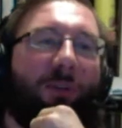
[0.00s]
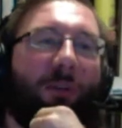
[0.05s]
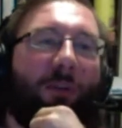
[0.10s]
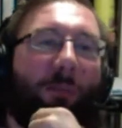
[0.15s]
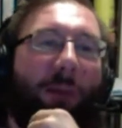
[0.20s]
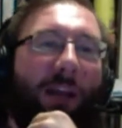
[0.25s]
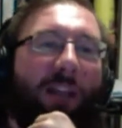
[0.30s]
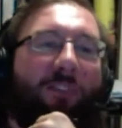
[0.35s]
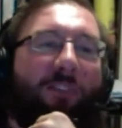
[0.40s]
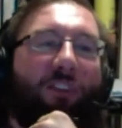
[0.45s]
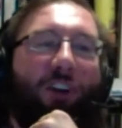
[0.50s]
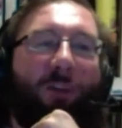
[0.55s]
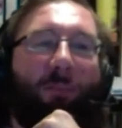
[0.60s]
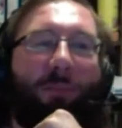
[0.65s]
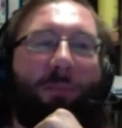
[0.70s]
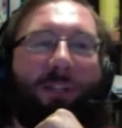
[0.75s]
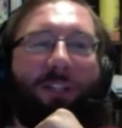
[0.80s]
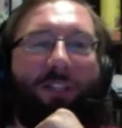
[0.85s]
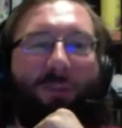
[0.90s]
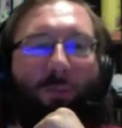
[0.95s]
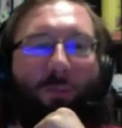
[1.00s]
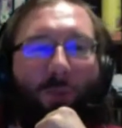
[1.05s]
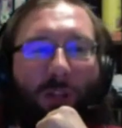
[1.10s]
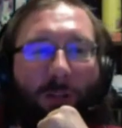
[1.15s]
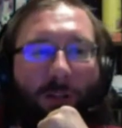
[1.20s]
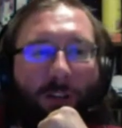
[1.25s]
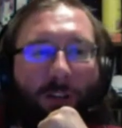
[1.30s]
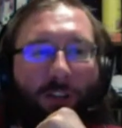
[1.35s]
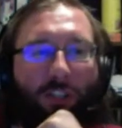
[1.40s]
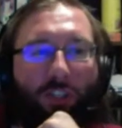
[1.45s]
many of the cut bits
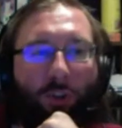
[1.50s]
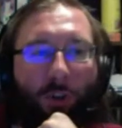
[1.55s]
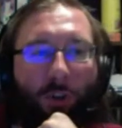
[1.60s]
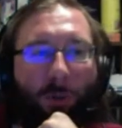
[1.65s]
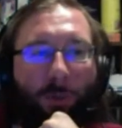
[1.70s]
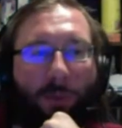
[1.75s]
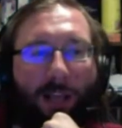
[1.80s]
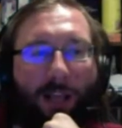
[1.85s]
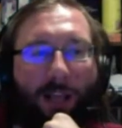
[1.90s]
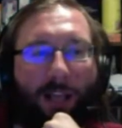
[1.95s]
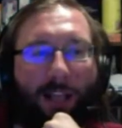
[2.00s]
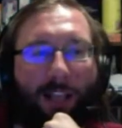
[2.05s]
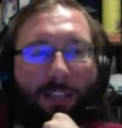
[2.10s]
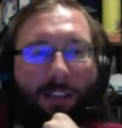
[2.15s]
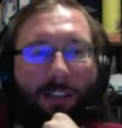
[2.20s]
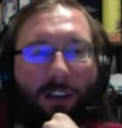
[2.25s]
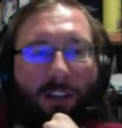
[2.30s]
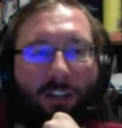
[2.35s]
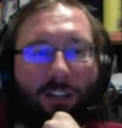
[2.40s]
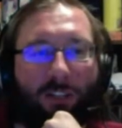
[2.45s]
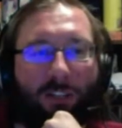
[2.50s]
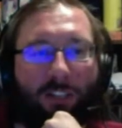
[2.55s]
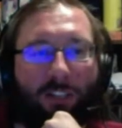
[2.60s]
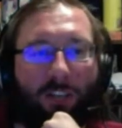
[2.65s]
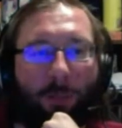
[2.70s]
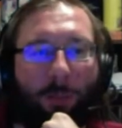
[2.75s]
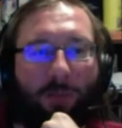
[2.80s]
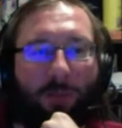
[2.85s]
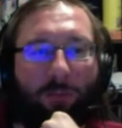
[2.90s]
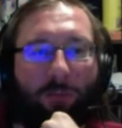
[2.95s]
will show up as articles. A
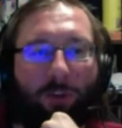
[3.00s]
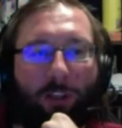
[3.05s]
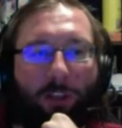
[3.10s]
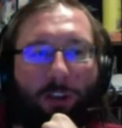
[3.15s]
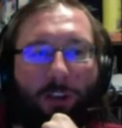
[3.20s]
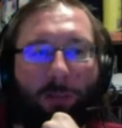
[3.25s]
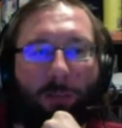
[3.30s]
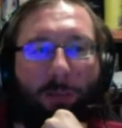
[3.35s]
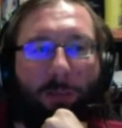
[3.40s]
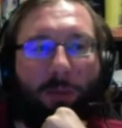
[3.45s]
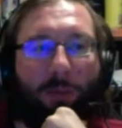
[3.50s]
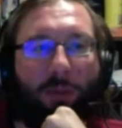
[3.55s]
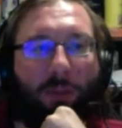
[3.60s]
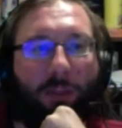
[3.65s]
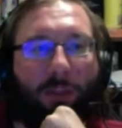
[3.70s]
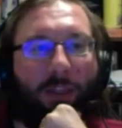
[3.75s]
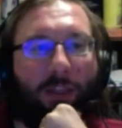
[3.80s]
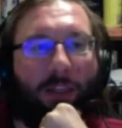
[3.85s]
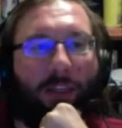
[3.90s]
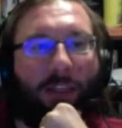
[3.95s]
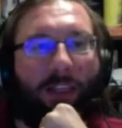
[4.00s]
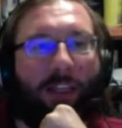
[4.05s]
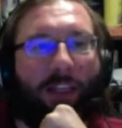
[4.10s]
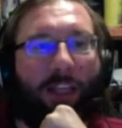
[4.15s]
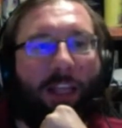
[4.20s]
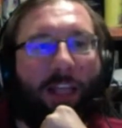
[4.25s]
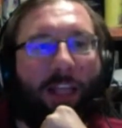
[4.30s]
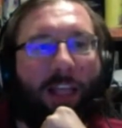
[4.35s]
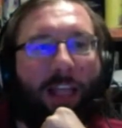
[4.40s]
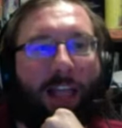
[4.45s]
couple have already gone up,
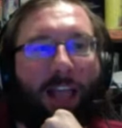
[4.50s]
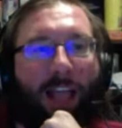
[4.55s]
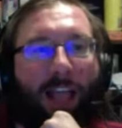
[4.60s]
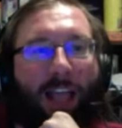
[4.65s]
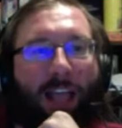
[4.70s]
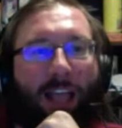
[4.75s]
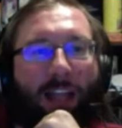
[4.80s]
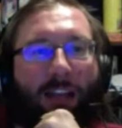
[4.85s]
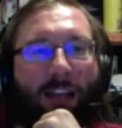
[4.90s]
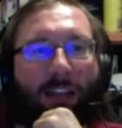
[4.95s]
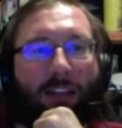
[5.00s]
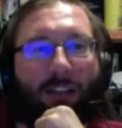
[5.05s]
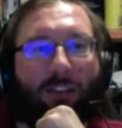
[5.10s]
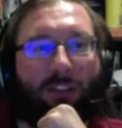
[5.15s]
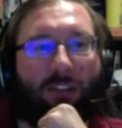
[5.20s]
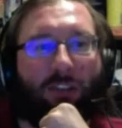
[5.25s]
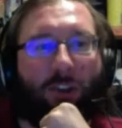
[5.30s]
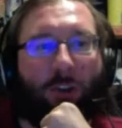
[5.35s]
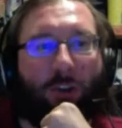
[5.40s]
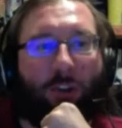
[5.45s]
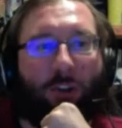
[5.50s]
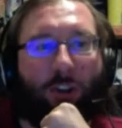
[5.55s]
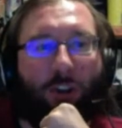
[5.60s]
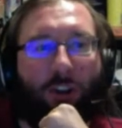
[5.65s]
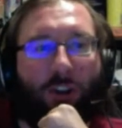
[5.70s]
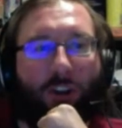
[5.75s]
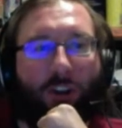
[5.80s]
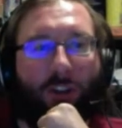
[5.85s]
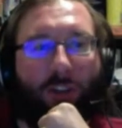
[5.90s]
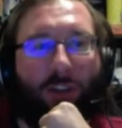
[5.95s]
and
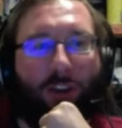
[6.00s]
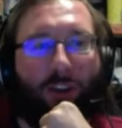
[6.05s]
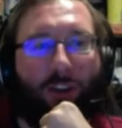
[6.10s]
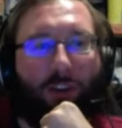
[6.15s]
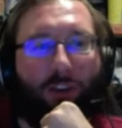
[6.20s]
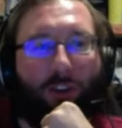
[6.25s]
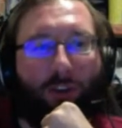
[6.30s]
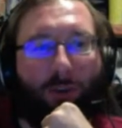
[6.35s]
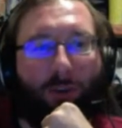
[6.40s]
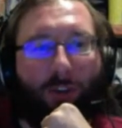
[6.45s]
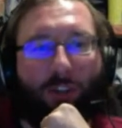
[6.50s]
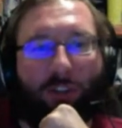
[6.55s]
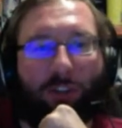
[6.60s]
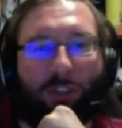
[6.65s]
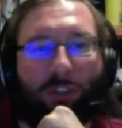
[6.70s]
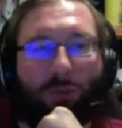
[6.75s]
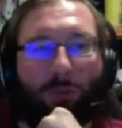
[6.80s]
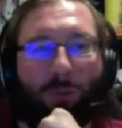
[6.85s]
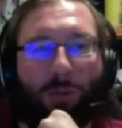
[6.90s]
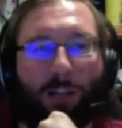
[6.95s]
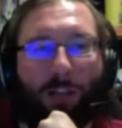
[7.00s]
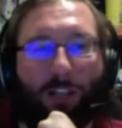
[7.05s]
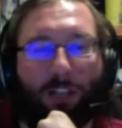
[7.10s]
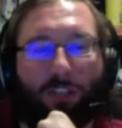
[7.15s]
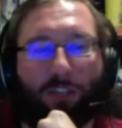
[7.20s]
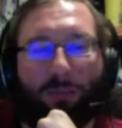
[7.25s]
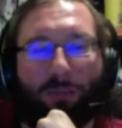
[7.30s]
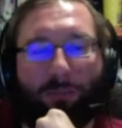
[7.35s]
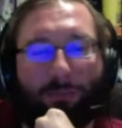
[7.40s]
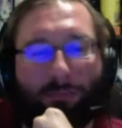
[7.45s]
none of that glorious goodness will be
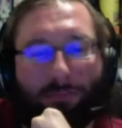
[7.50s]
lost.